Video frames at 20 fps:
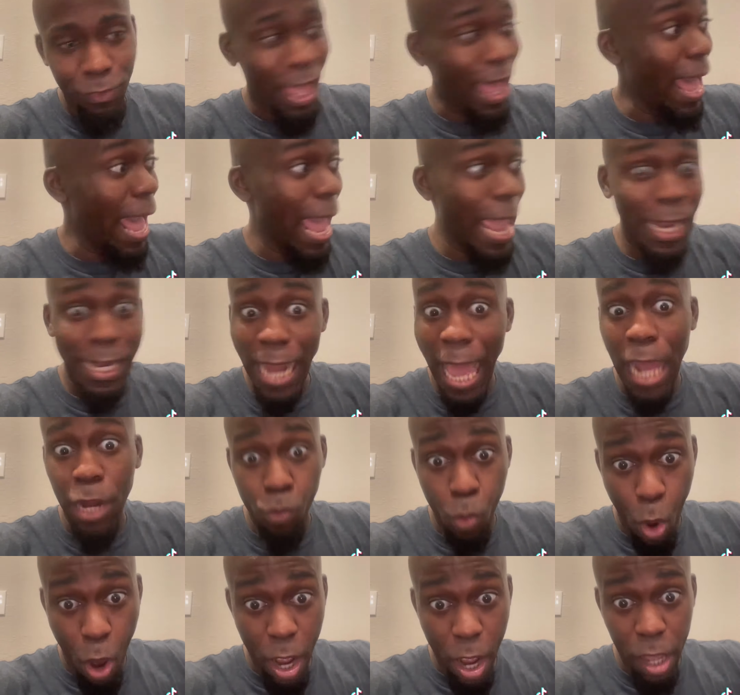Ain't not
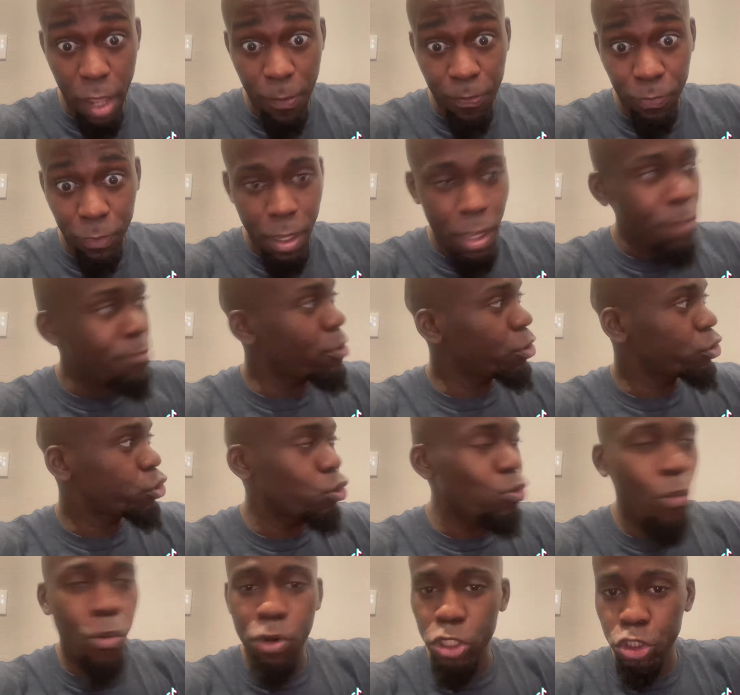one. But
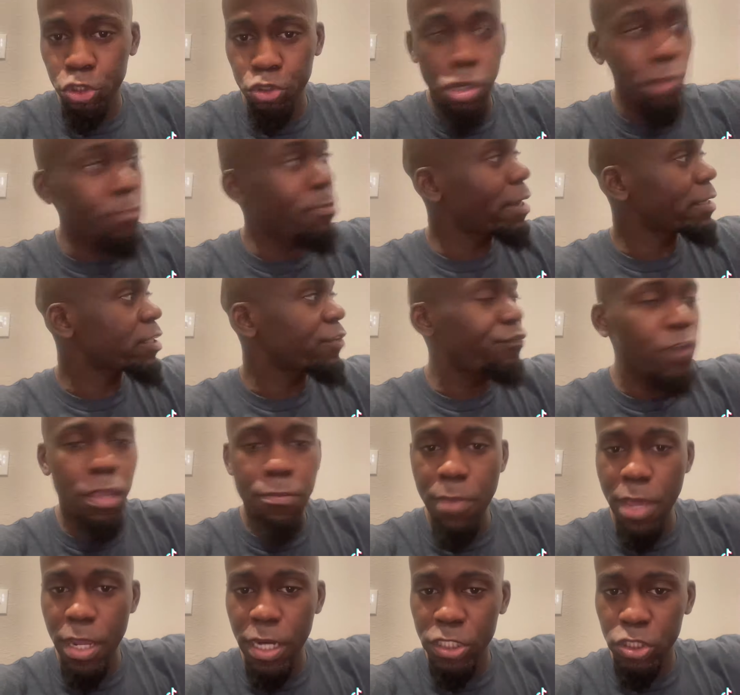you want to trip about the
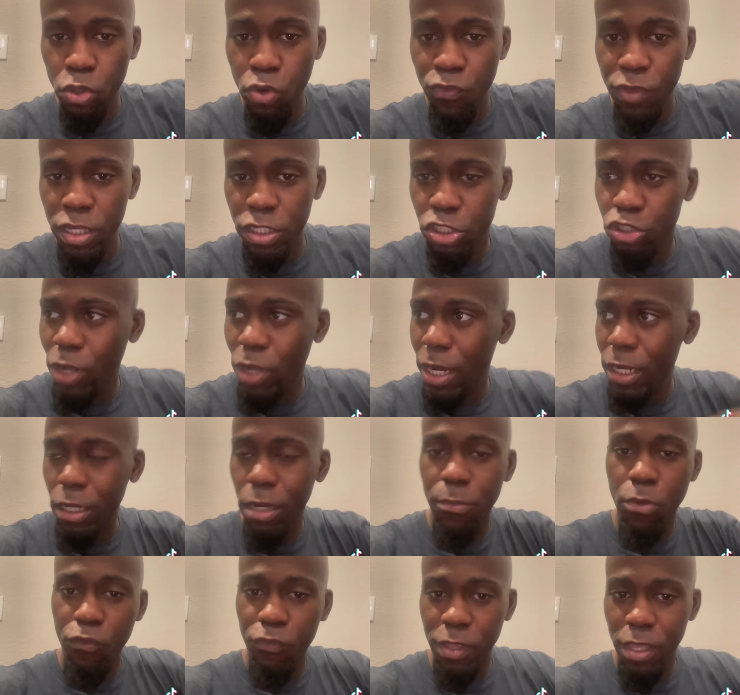female that's over here trying to come
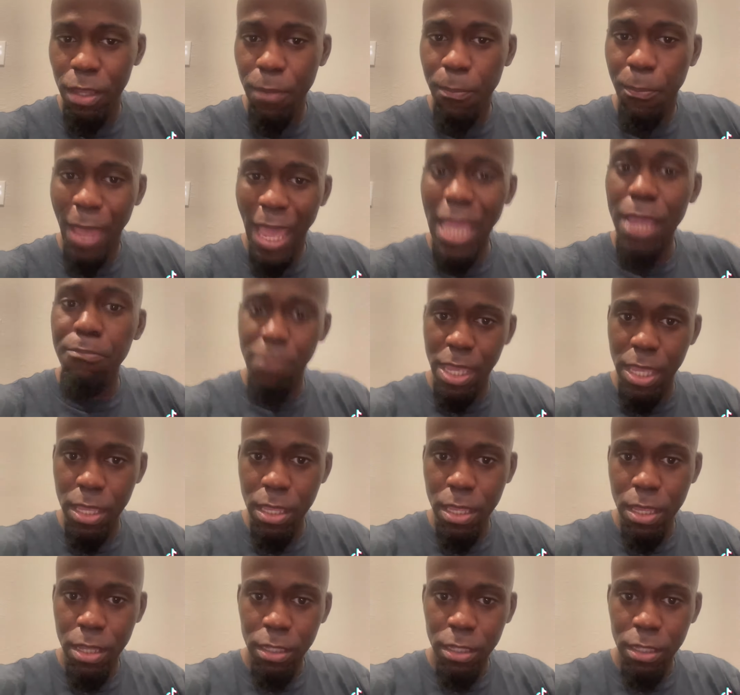over here and pay me